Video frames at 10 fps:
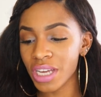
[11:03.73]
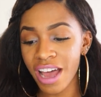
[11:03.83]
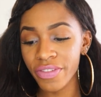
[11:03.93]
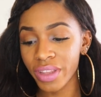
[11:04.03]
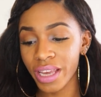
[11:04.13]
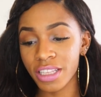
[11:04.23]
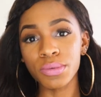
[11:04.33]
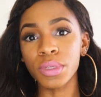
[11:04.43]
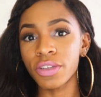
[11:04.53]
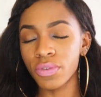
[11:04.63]
I feel like
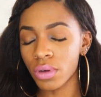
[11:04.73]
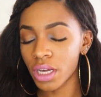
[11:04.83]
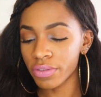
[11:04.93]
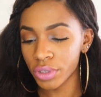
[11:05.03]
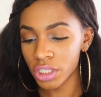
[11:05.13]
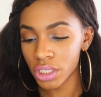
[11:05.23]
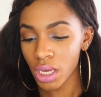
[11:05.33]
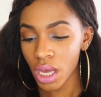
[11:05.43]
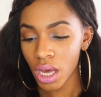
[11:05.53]
it's really full coverage,